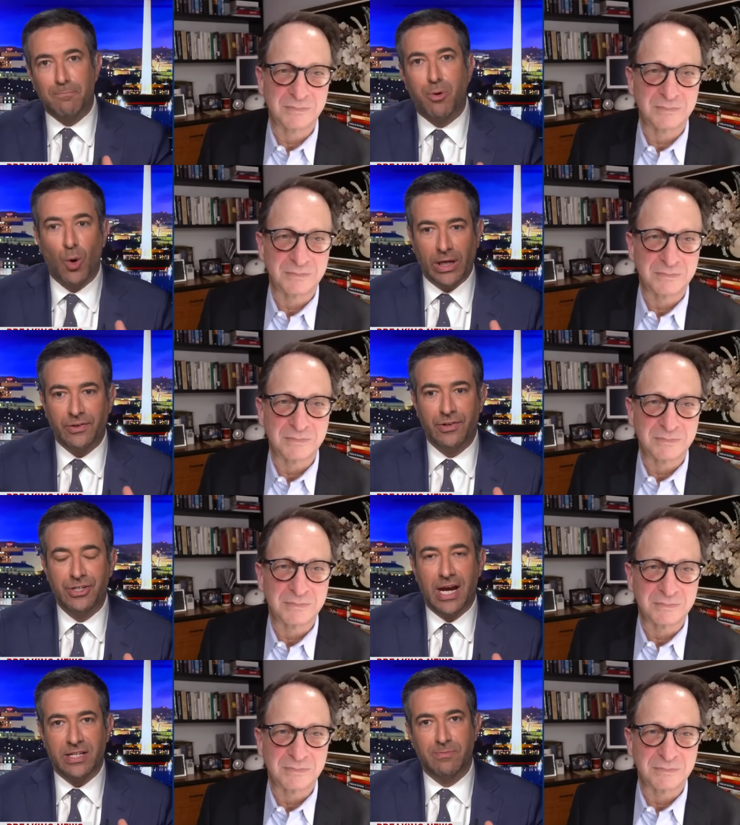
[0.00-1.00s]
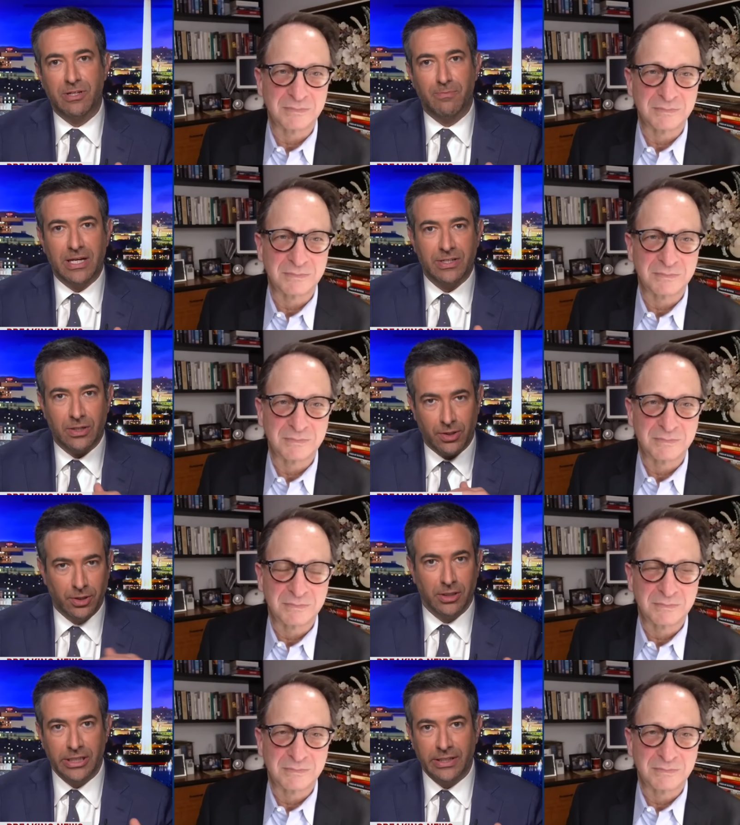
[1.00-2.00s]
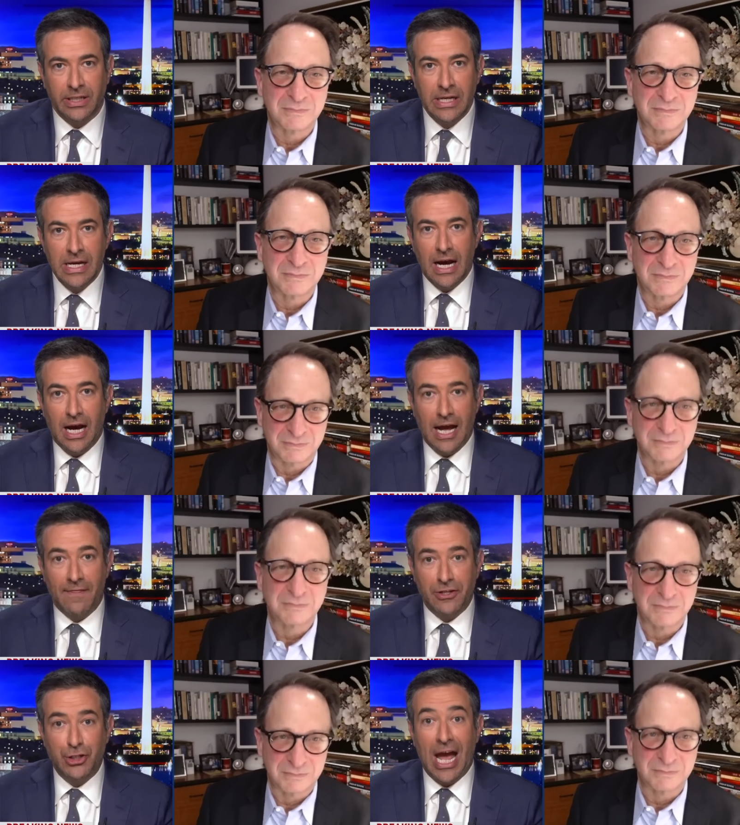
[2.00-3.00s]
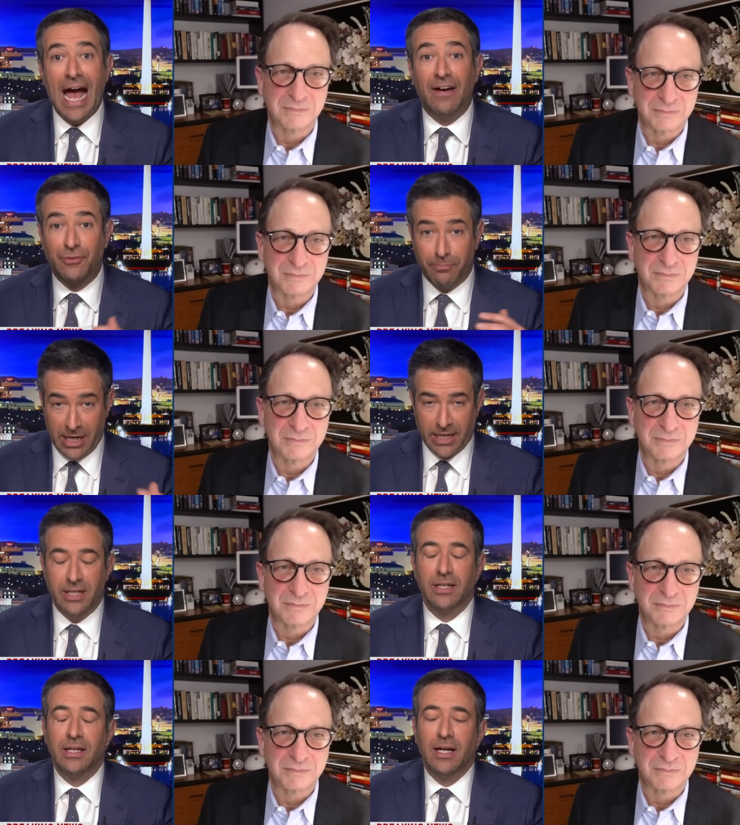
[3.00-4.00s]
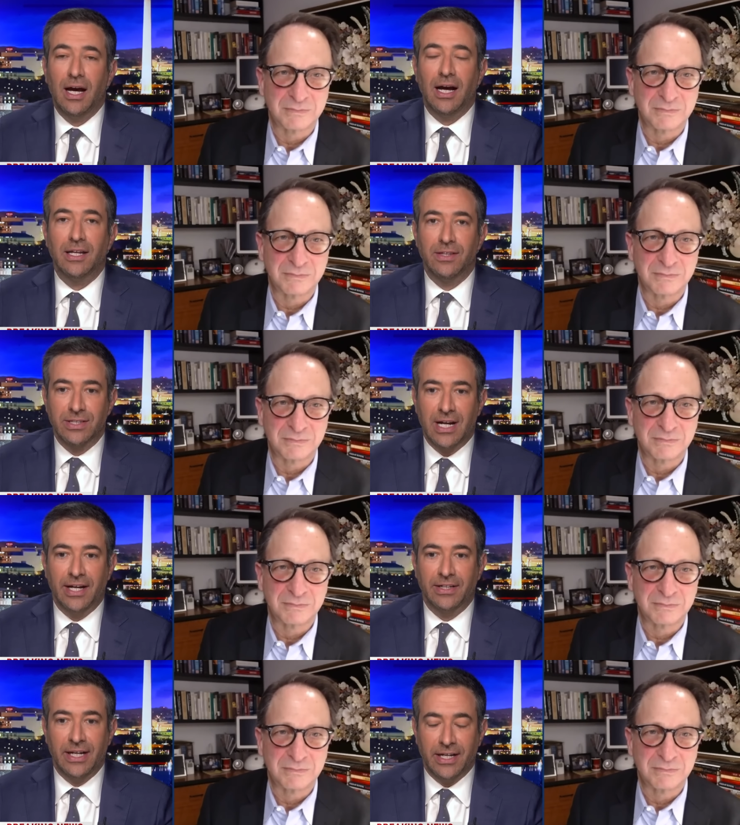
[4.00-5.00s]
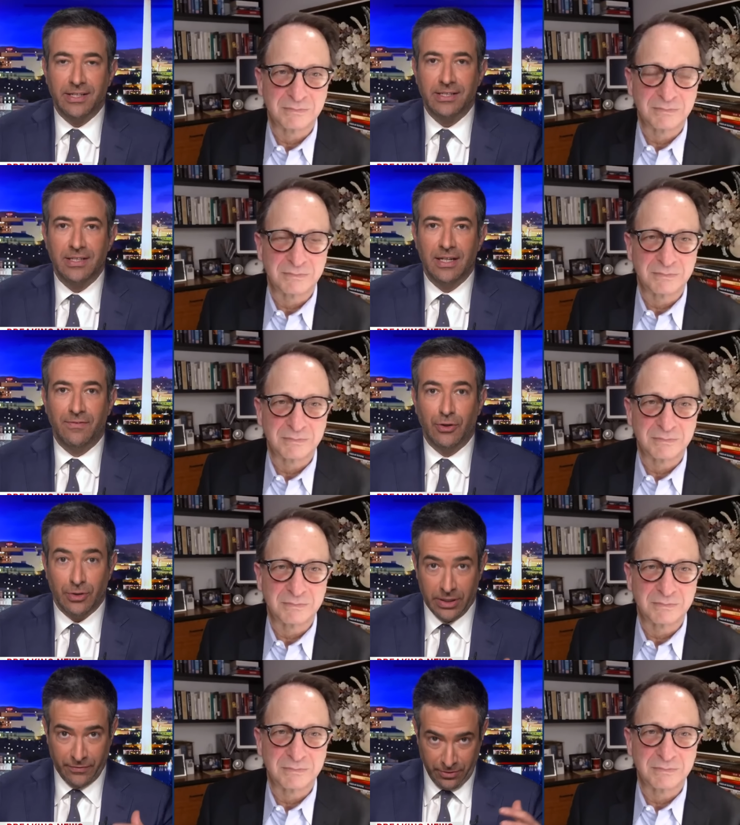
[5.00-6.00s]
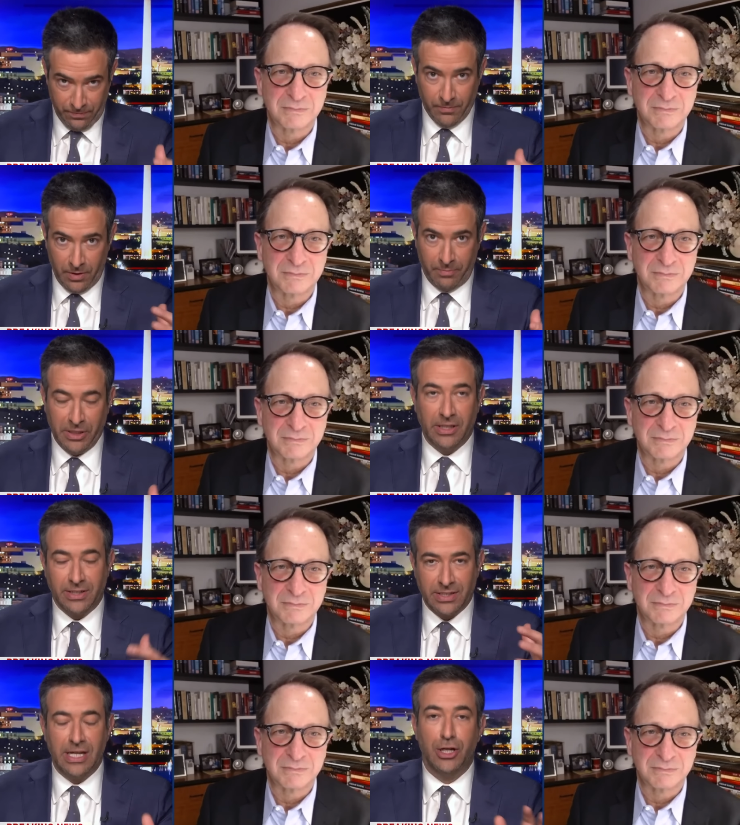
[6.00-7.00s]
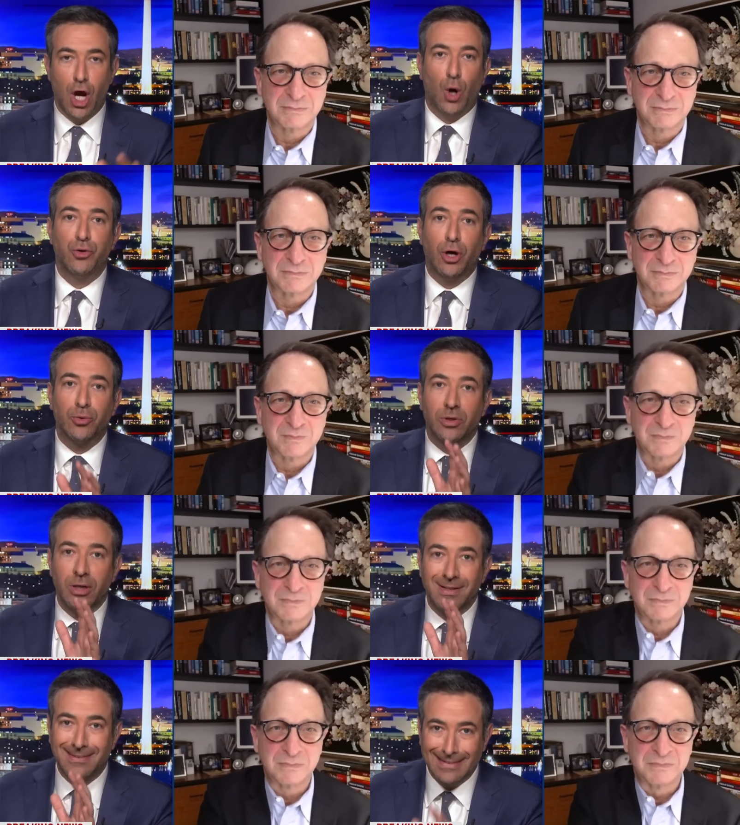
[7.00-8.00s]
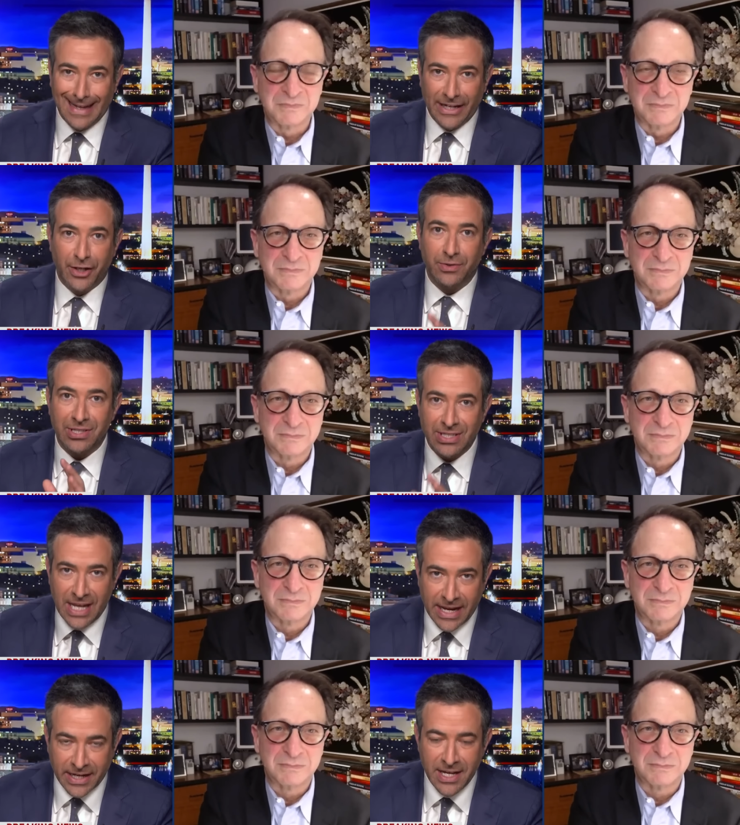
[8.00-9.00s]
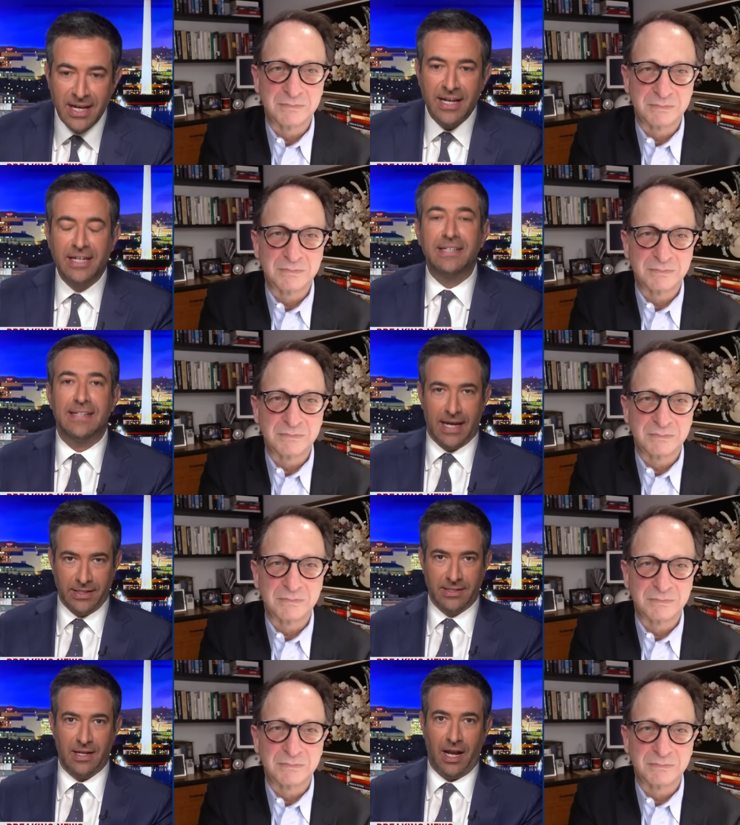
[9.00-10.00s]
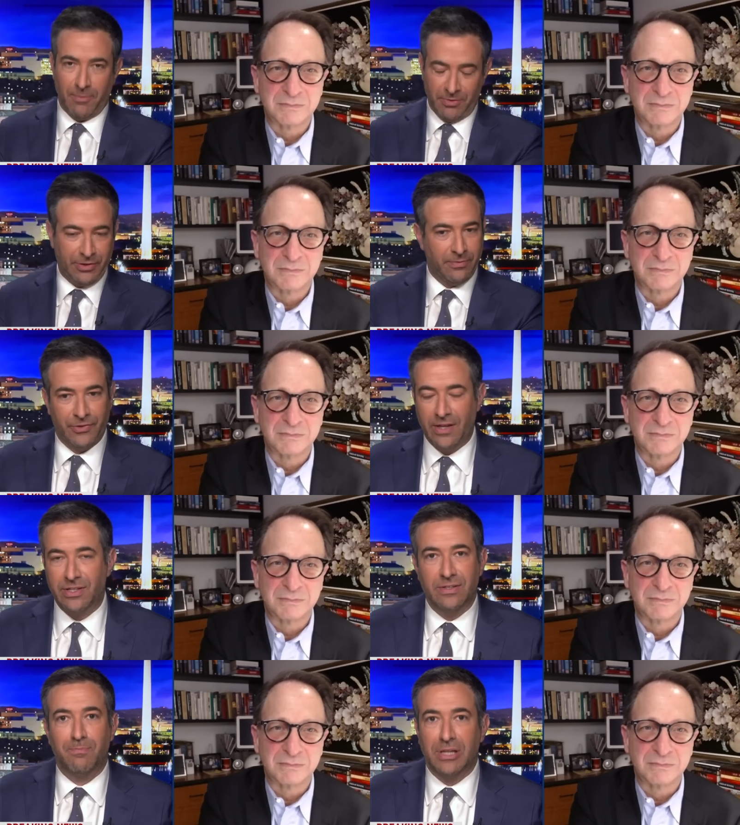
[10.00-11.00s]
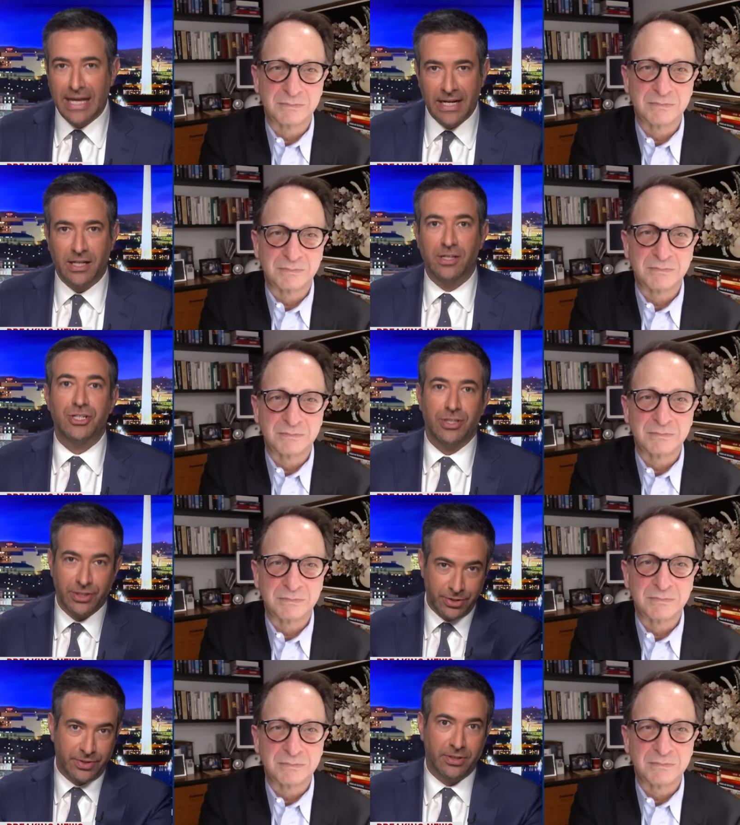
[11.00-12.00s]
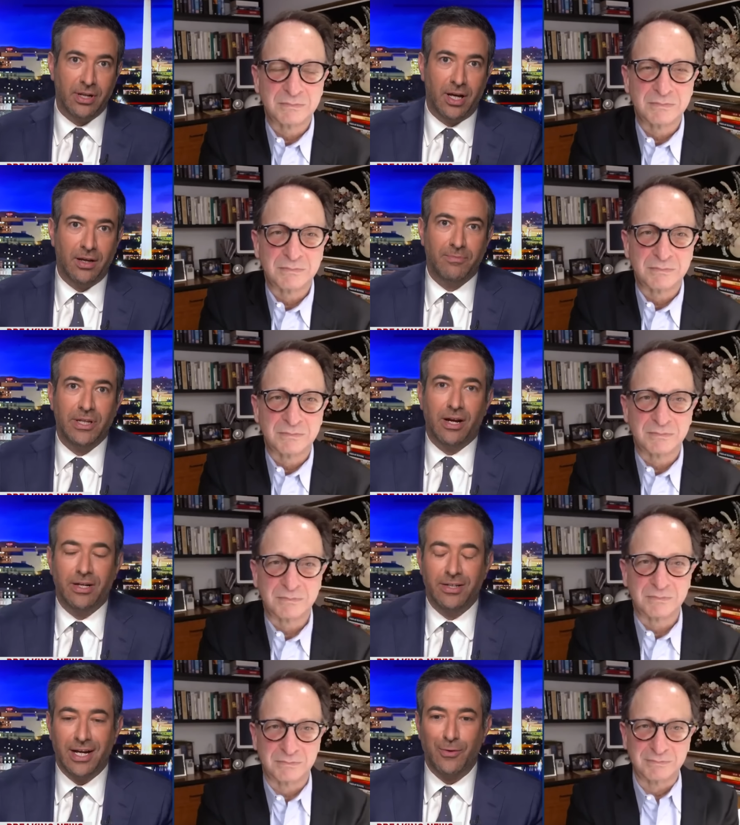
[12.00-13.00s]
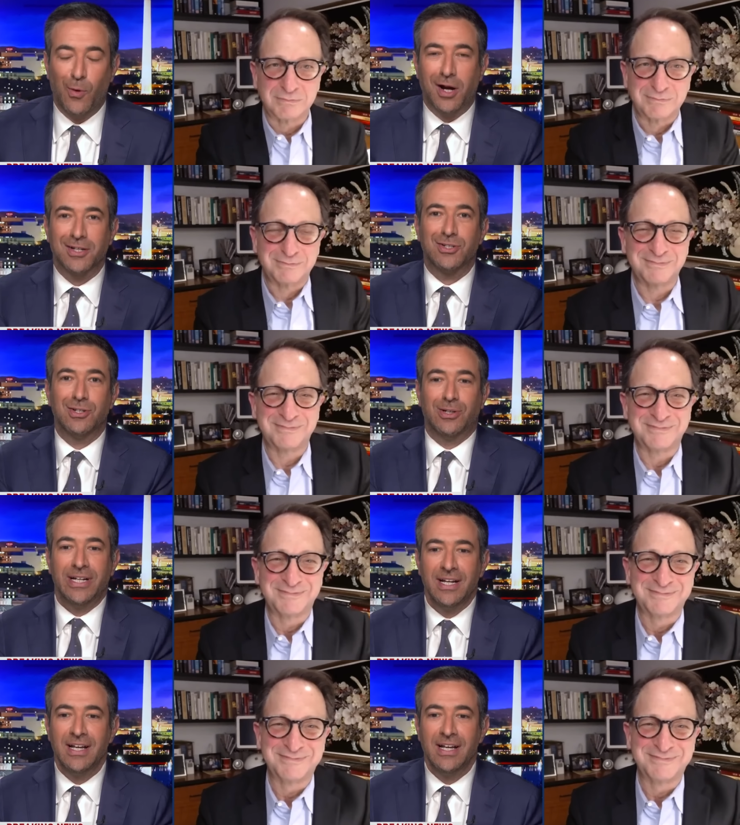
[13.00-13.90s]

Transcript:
Speaker 1: points that Jack Smith makes early, uh, and that you have to make uh, in this kind of case, if you're if you're appealing to say no, don't delay. Don't stay it. He says, and I'm going to say this in plain English, and then you can uh, be erudite and walk us through it.